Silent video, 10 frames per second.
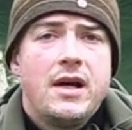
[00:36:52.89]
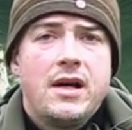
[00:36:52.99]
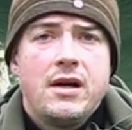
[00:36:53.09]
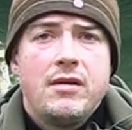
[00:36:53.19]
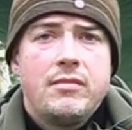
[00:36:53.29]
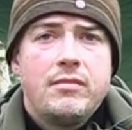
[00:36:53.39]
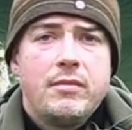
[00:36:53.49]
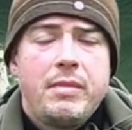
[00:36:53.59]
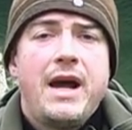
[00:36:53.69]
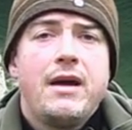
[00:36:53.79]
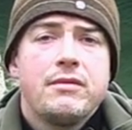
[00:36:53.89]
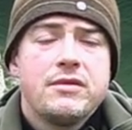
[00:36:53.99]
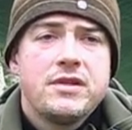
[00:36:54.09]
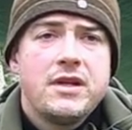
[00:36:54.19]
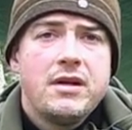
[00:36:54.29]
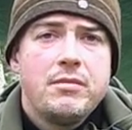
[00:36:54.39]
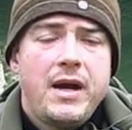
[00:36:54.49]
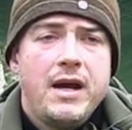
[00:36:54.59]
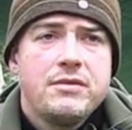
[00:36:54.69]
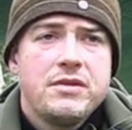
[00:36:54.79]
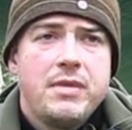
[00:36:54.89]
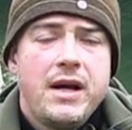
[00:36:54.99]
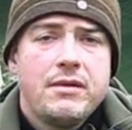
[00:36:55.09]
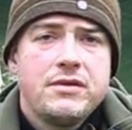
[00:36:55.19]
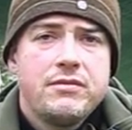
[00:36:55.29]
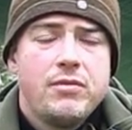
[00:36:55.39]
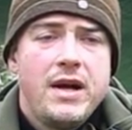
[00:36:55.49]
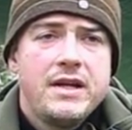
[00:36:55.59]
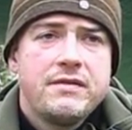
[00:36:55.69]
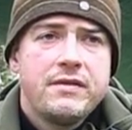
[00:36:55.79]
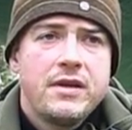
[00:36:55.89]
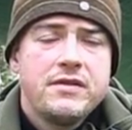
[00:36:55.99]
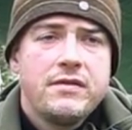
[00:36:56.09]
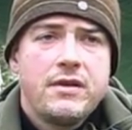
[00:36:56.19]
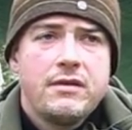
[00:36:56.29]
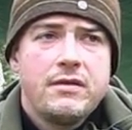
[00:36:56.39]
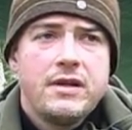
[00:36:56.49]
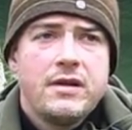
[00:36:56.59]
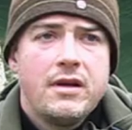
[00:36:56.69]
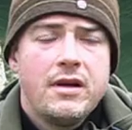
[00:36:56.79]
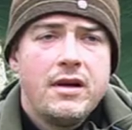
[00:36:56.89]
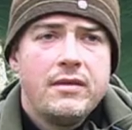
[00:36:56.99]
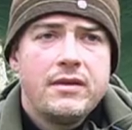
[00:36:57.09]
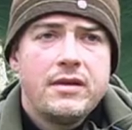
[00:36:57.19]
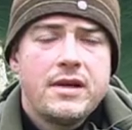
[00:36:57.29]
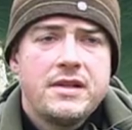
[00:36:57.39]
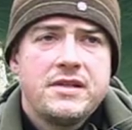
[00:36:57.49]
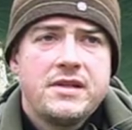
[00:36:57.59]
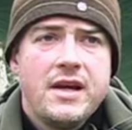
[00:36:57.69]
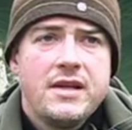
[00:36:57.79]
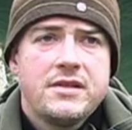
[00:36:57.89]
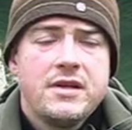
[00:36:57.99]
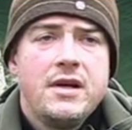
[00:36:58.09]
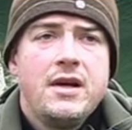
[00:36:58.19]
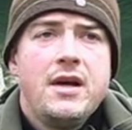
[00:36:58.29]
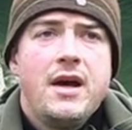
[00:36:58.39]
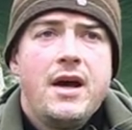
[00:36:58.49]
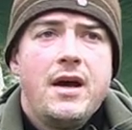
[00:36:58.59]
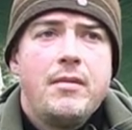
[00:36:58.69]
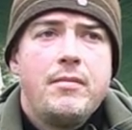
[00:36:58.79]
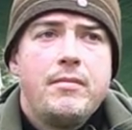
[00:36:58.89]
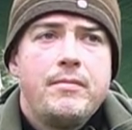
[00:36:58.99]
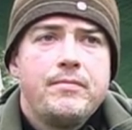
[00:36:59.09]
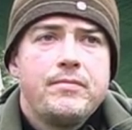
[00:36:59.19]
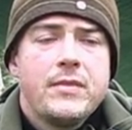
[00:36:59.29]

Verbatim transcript: pounds, you know, pounds and pounds of weight for those of you that are in the United States. You know,